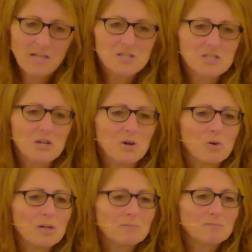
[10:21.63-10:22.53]

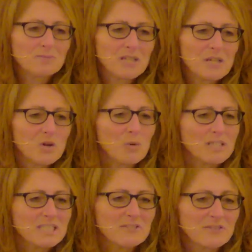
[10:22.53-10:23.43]
So, what
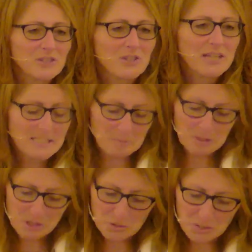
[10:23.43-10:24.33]
does it feel like to
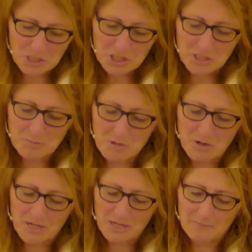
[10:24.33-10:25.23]
be Jewish in
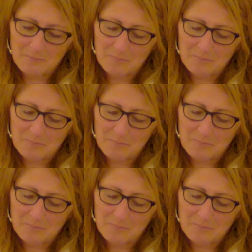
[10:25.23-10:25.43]
America?